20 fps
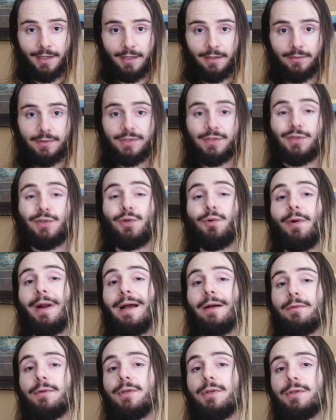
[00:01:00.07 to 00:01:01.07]
now is to
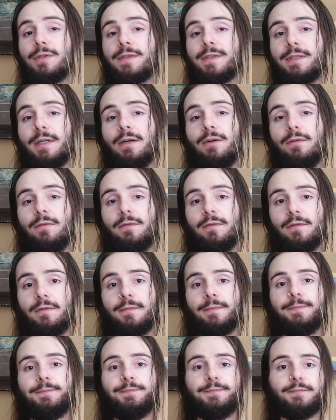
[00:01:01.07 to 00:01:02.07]
ground yourself
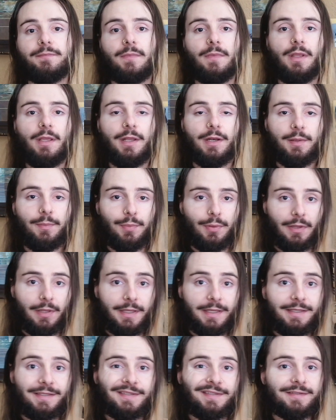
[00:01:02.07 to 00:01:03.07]
in a
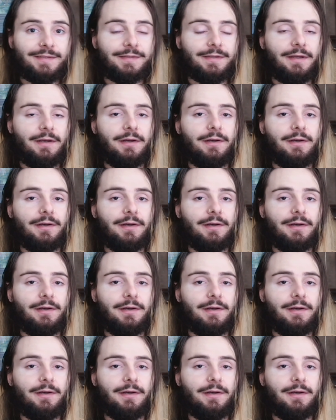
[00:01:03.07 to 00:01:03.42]
place